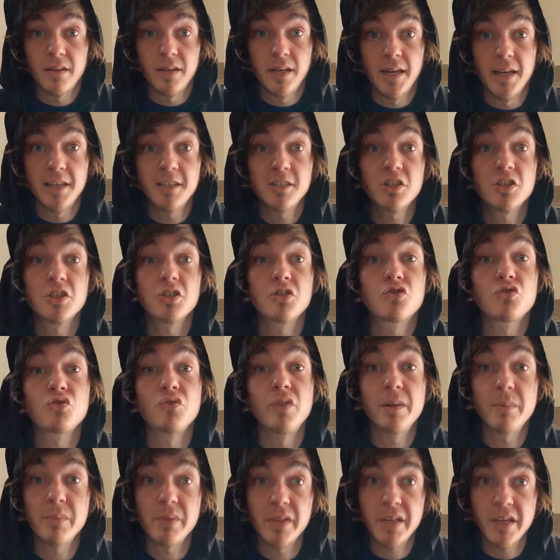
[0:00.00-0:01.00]

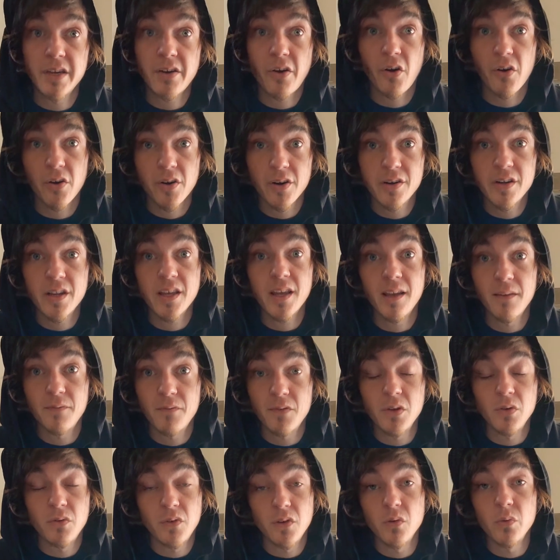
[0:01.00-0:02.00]
extremely hard if
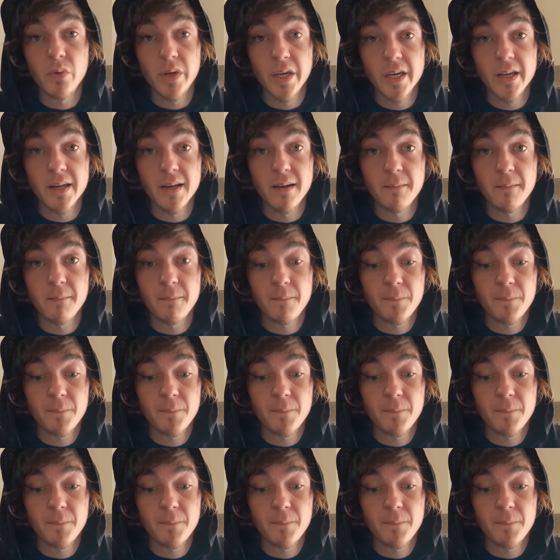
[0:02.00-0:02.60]
you do get it.